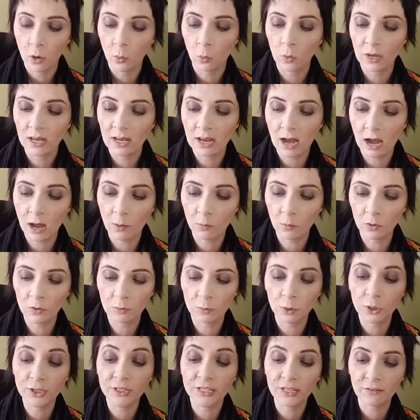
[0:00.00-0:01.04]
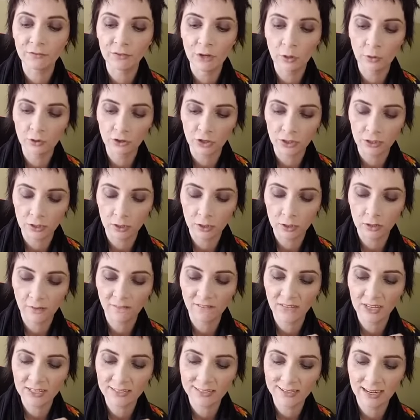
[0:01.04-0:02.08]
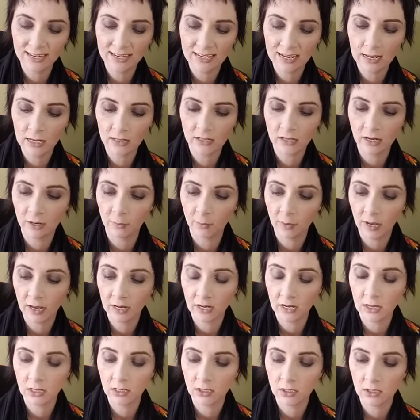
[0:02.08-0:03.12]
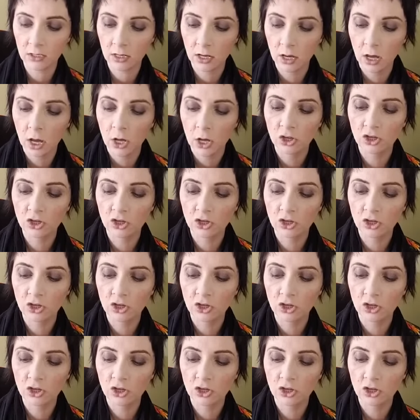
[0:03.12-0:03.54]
We come with perceived notions, fixed ideas and opinions,